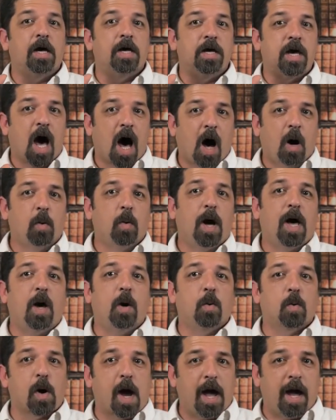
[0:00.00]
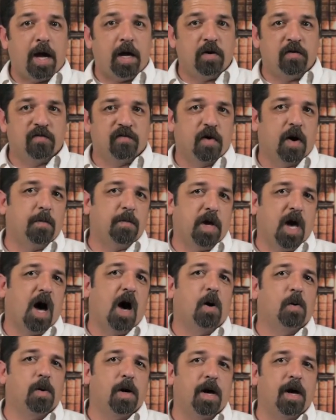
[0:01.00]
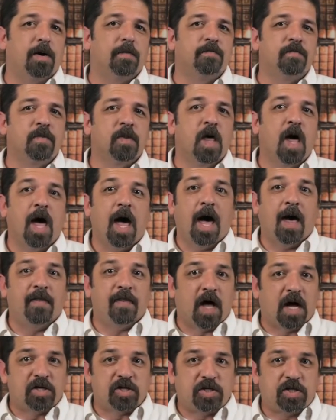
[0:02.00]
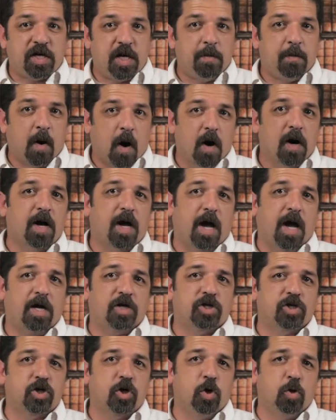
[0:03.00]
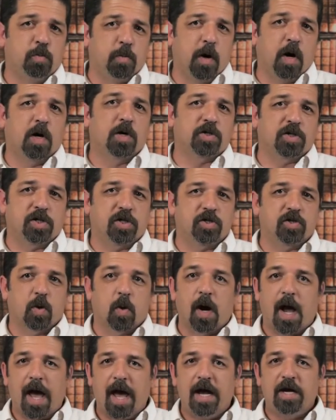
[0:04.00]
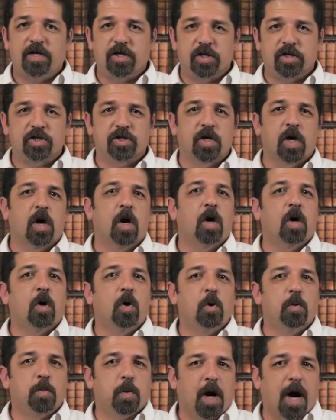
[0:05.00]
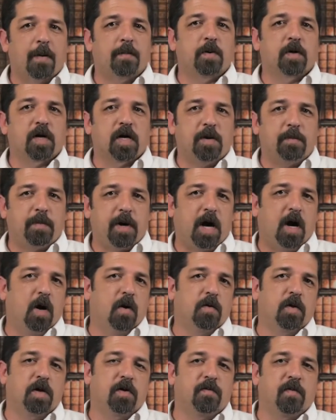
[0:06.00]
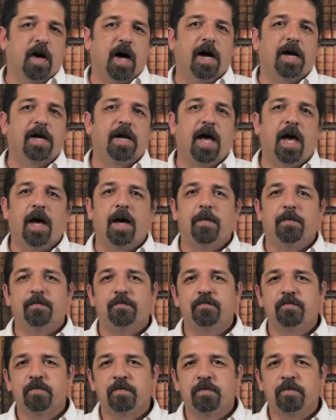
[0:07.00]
Yahweh rained from Yahweh, and thus demarcates two persons or agents who properly bear the divine name.